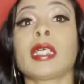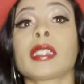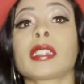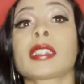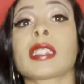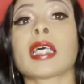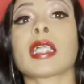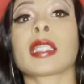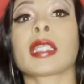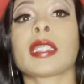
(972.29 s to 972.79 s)

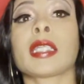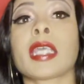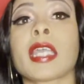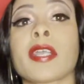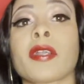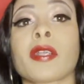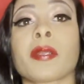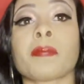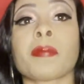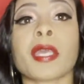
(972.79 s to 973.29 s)
telling
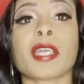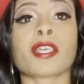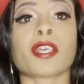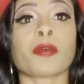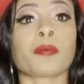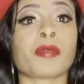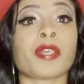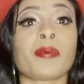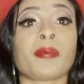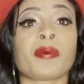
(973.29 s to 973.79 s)
hair and
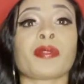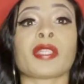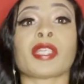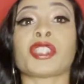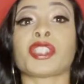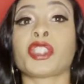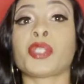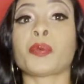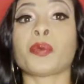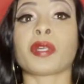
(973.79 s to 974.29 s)
makeup people that
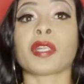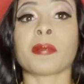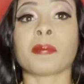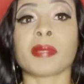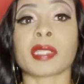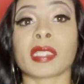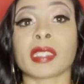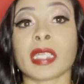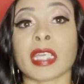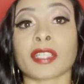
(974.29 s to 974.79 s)
she wanted
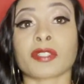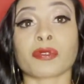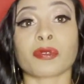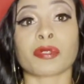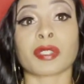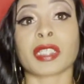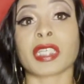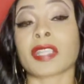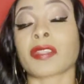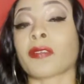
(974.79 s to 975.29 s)
Miss Natural
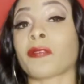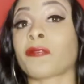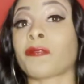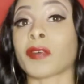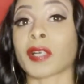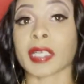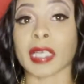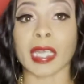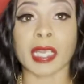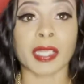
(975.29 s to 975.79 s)
to get the
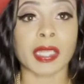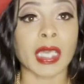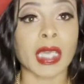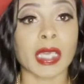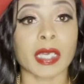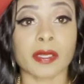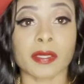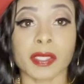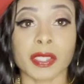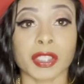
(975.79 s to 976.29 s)
fuck out of the
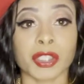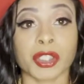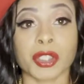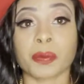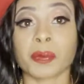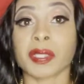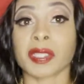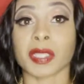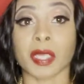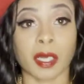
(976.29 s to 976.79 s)
house because she
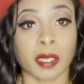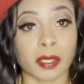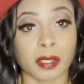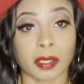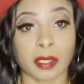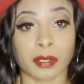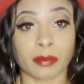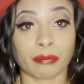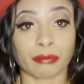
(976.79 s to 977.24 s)
was toxic.